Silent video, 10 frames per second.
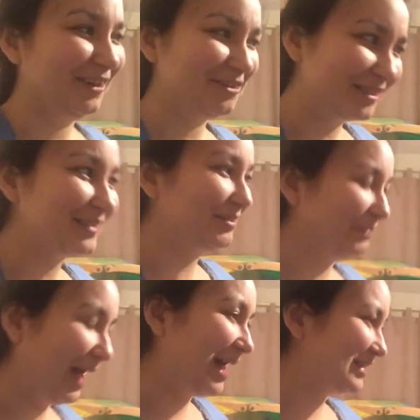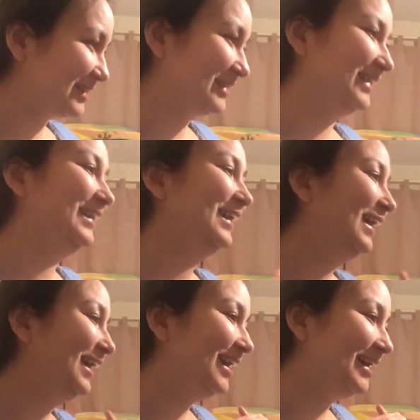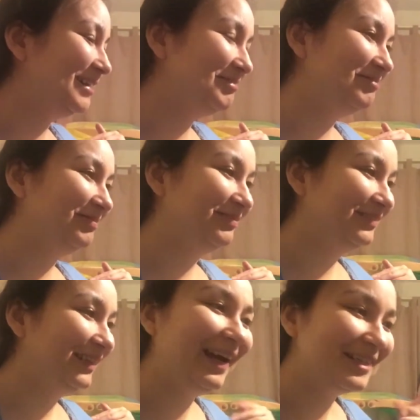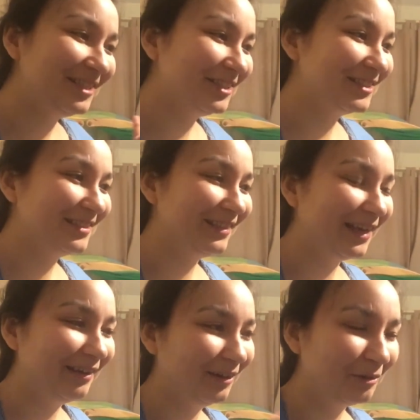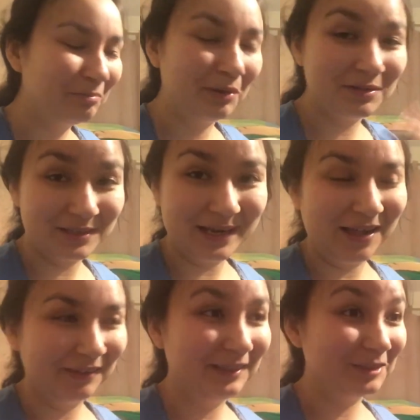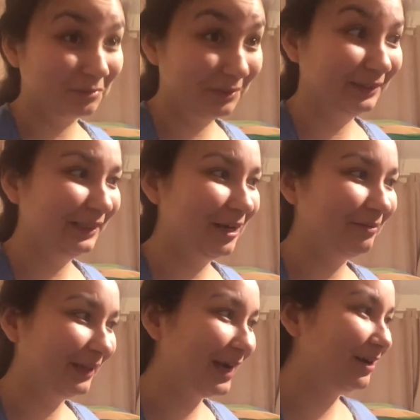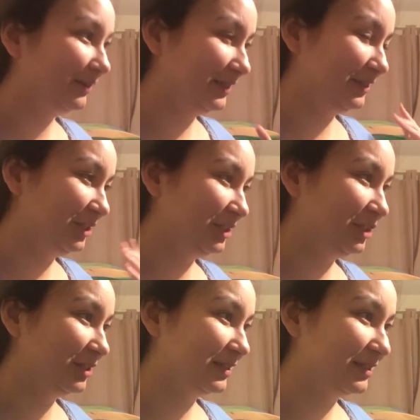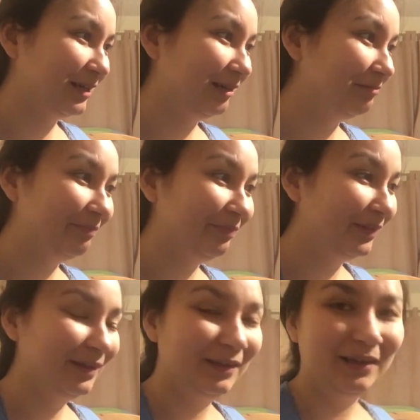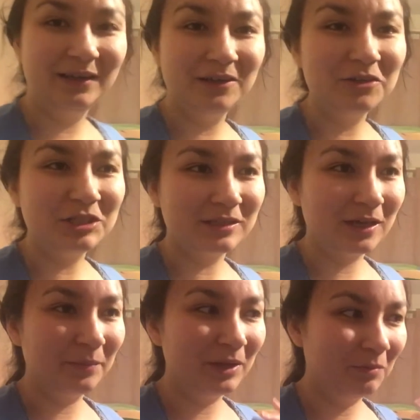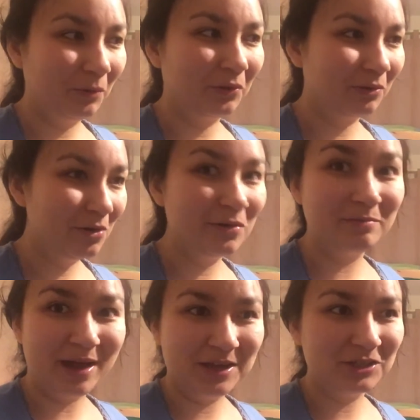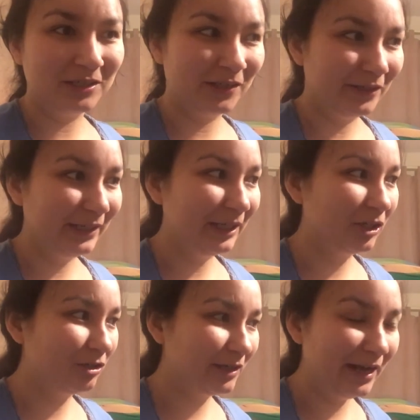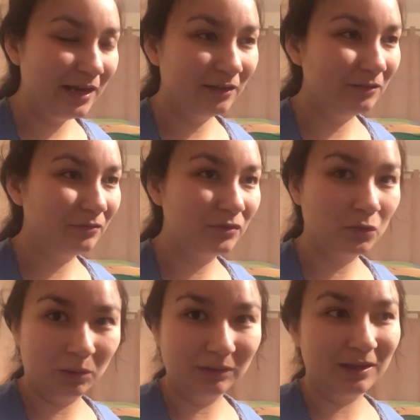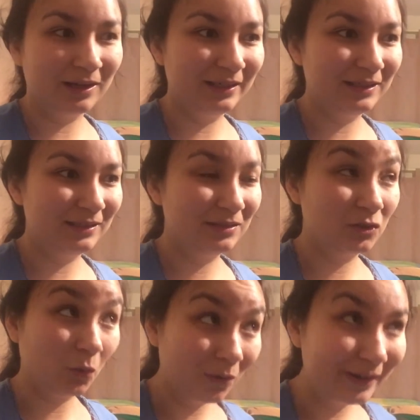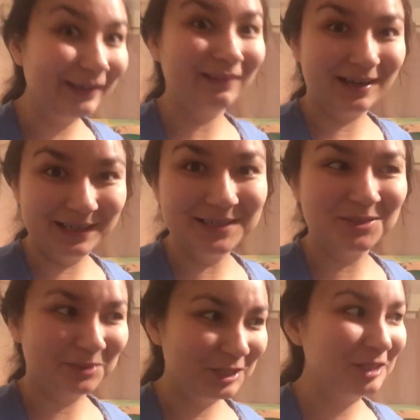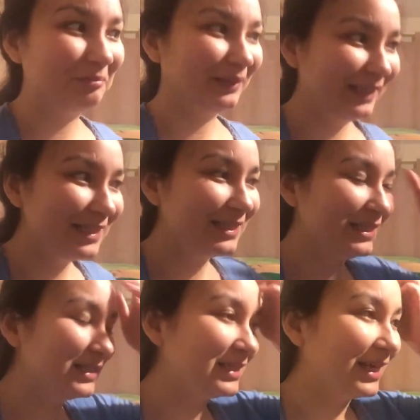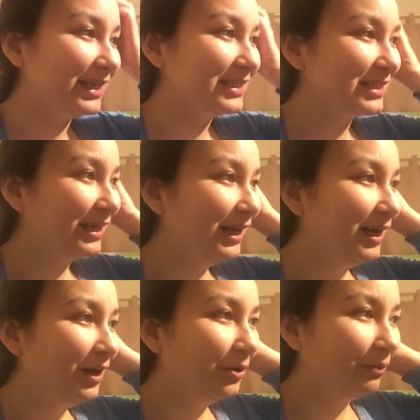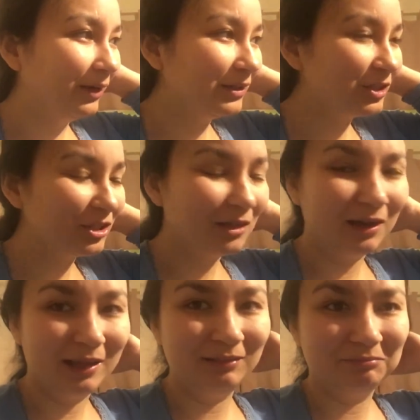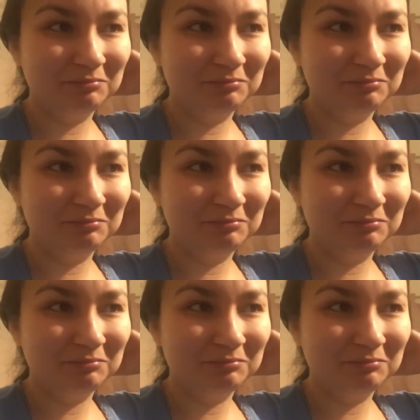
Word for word: Ours is the best. Um, yeah, she just I, her personality is really coming out, and she's just um, I don't know. She's coming up with her own imaginary creative store line storylines when she plays these days, oh, which I